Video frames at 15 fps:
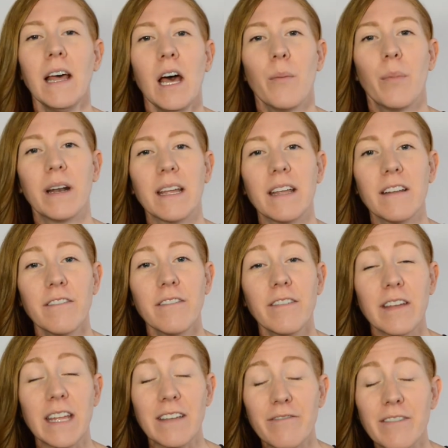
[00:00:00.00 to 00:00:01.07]
But if
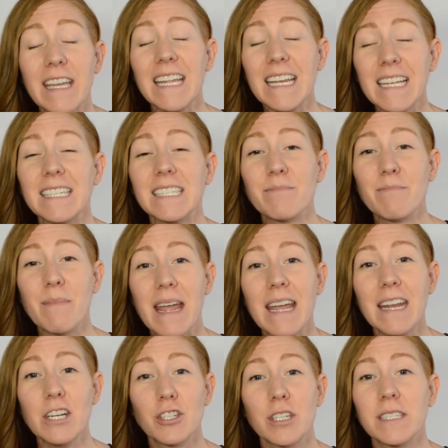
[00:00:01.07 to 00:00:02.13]
it is
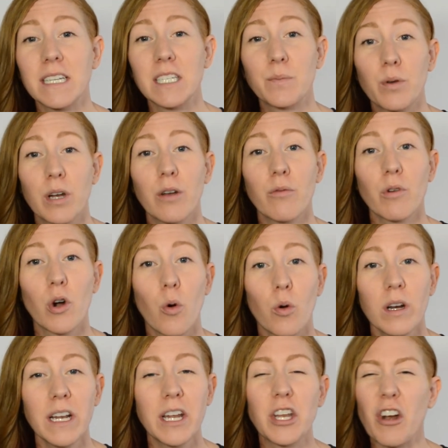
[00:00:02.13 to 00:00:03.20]
made just as
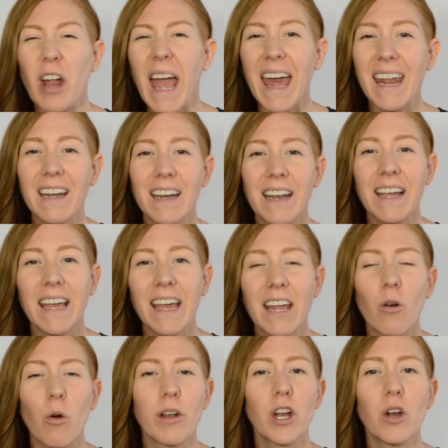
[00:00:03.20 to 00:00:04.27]
pre-recorded and you're editing it,
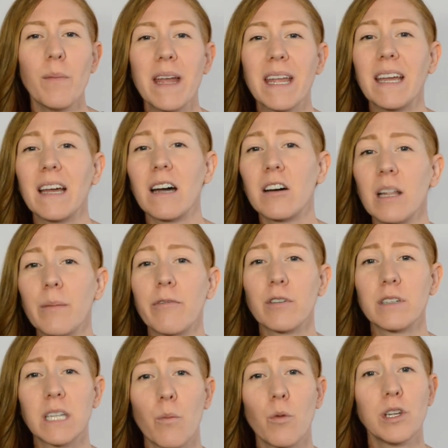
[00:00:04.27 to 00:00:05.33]
or you're making a clip for
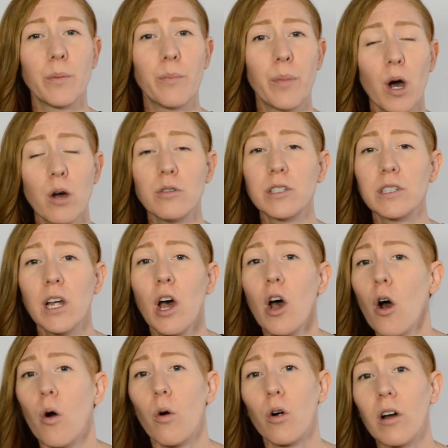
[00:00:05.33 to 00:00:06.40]
someone to post,
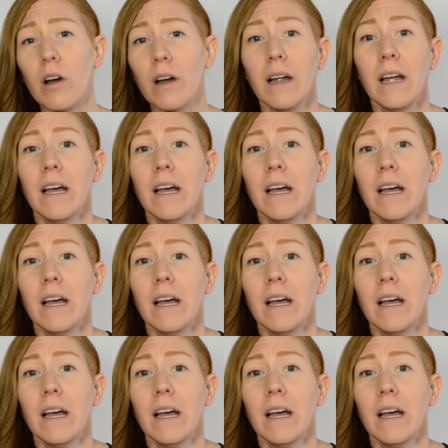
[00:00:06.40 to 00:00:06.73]
or